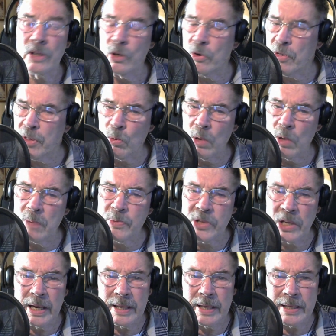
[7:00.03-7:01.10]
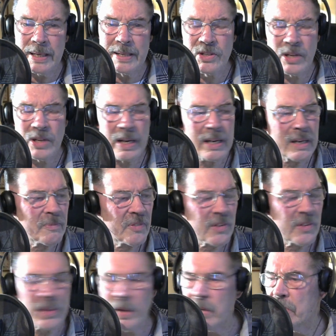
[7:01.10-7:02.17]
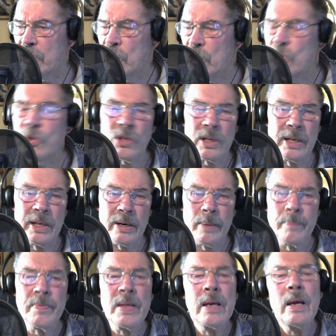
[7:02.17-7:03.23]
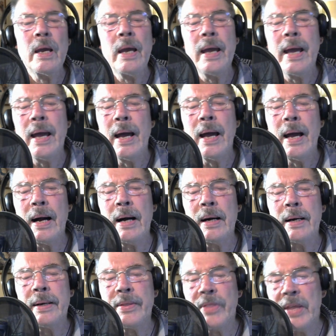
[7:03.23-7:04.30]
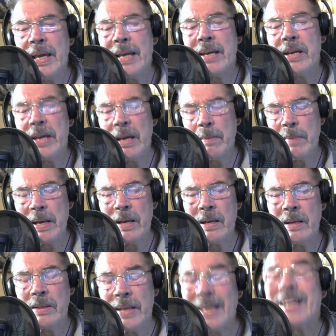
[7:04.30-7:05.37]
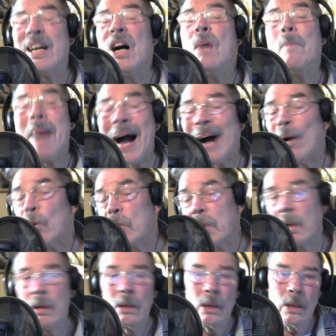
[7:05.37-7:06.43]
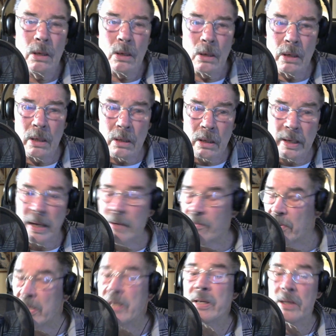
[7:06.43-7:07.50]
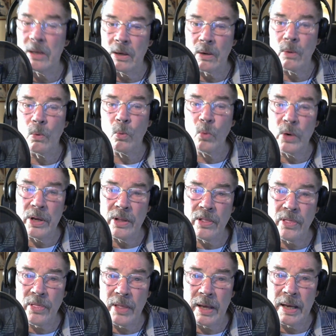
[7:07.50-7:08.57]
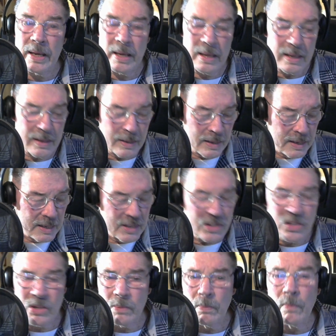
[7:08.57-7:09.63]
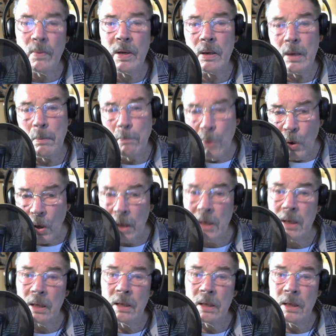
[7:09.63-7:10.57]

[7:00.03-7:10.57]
to their website and sign up for their newsletter. They come out every year with a book,